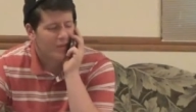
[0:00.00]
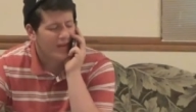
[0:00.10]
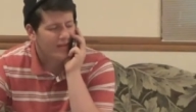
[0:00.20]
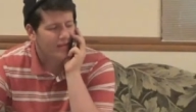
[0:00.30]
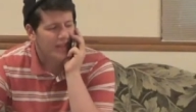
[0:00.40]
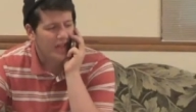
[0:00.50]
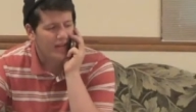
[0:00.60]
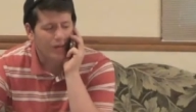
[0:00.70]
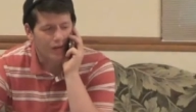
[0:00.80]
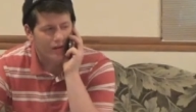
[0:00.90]
What?
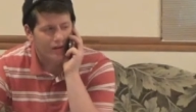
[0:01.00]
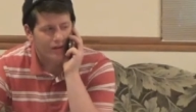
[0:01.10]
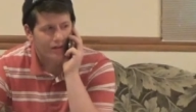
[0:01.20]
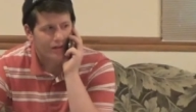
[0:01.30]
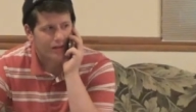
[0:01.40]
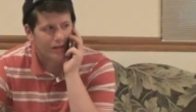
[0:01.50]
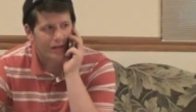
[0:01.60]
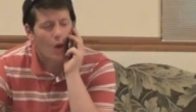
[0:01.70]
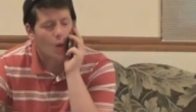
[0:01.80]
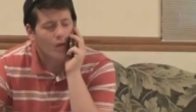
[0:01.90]

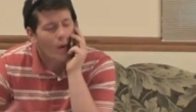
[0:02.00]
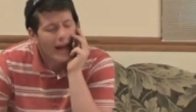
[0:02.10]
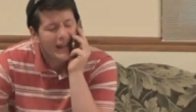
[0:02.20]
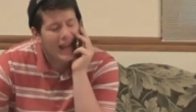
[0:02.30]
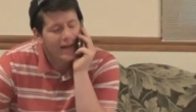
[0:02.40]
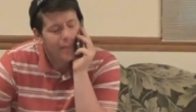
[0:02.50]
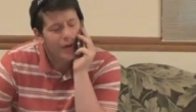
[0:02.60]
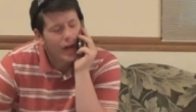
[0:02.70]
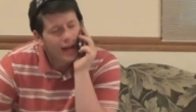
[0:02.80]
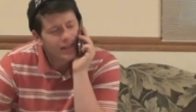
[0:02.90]
No, no, I can't
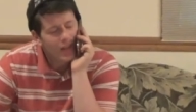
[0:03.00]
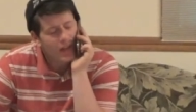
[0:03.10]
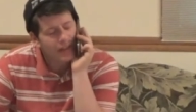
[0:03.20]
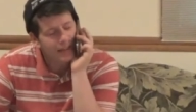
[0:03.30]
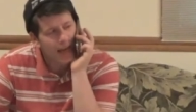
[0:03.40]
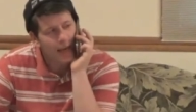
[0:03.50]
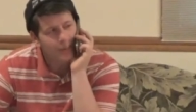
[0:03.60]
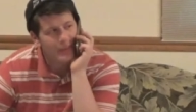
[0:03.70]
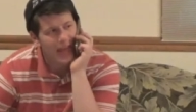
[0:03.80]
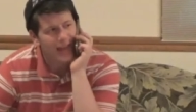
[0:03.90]
put us on the
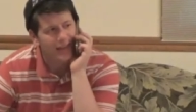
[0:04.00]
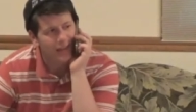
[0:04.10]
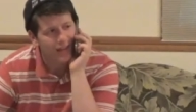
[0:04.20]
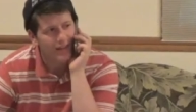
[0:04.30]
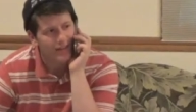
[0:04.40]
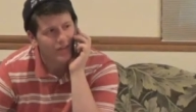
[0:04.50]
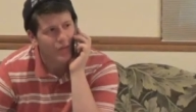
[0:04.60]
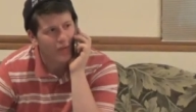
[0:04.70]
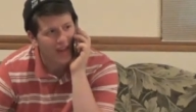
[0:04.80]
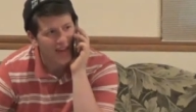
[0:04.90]
top 10 list,
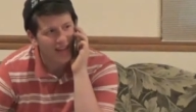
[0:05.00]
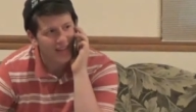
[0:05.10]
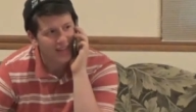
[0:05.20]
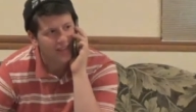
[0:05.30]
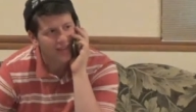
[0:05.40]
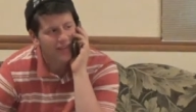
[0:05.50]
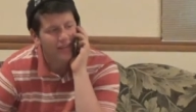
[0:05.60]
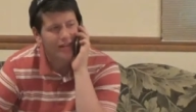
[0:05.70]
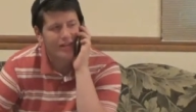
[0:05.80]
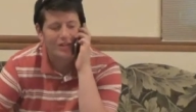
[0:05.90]
you idiot.
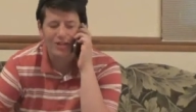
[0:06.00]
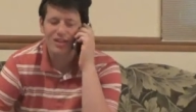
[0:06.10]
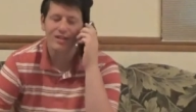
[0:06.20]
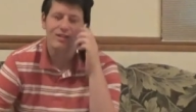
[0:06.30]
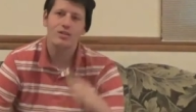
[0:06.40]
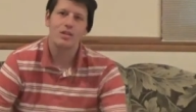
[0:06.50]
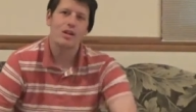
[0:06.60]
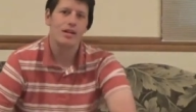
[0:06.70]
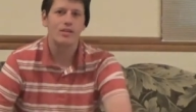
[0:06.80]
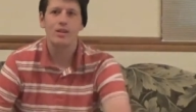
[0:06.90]
Jesus
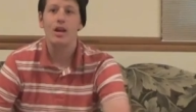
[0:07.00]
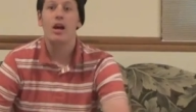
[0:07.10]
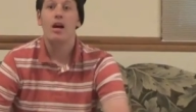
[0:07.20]
Christ.